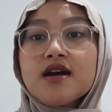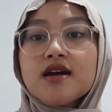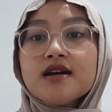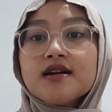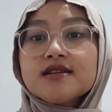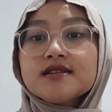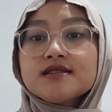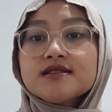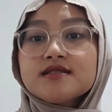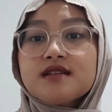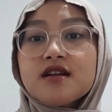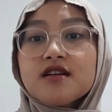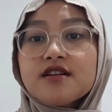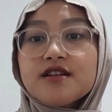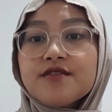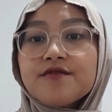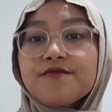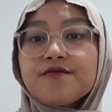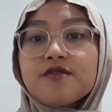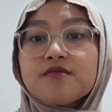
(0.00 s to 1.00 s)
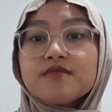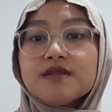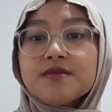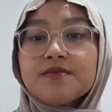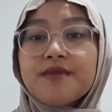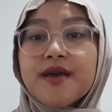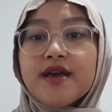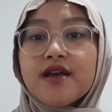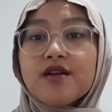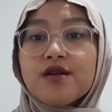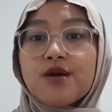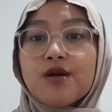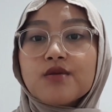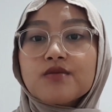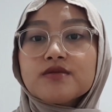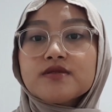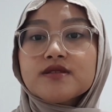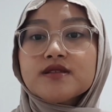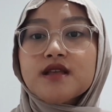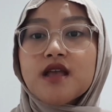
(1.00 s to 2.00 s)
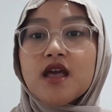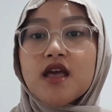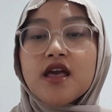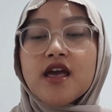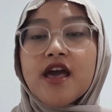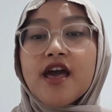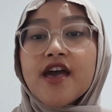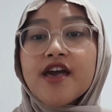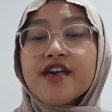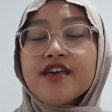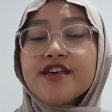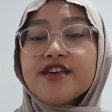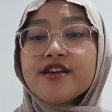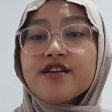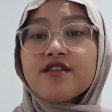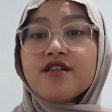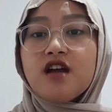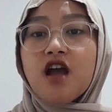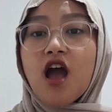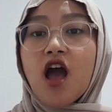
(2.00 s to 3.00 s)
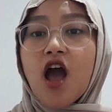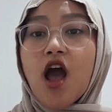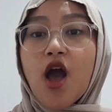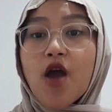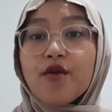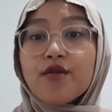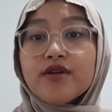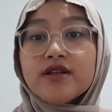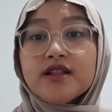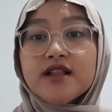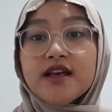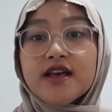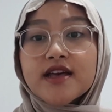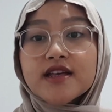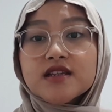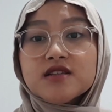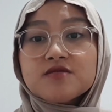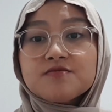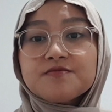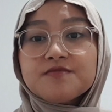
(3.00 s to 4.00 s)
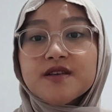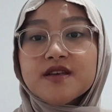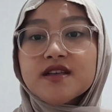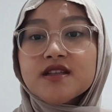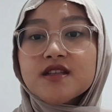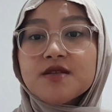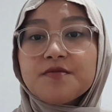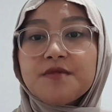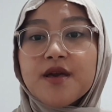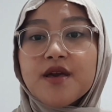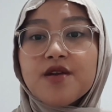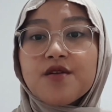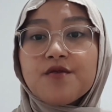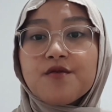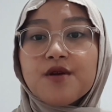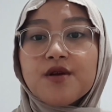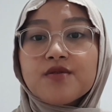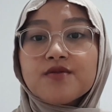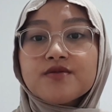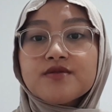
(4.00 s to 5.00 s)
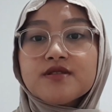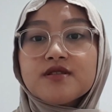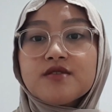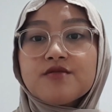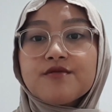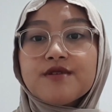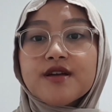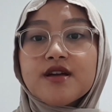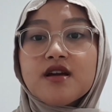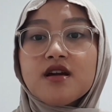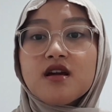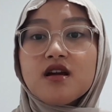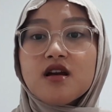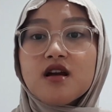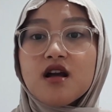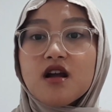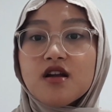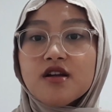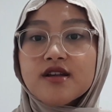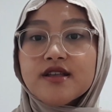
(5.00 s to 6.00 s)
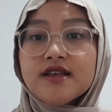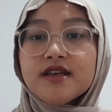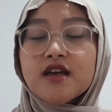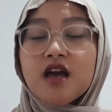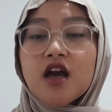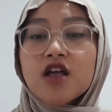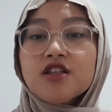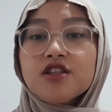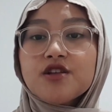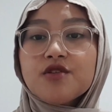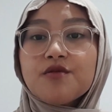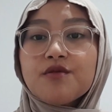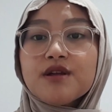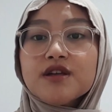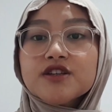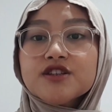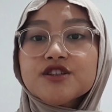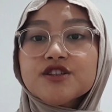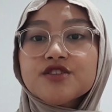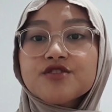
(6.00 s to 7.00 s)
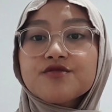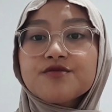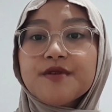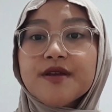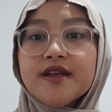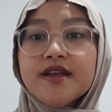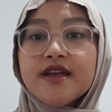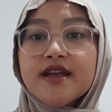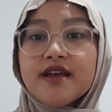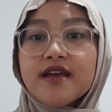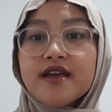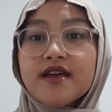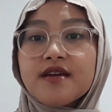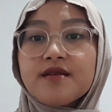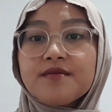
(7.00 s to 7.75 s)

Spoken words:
Starting from the background, here I will explain the background regarding underage drinking.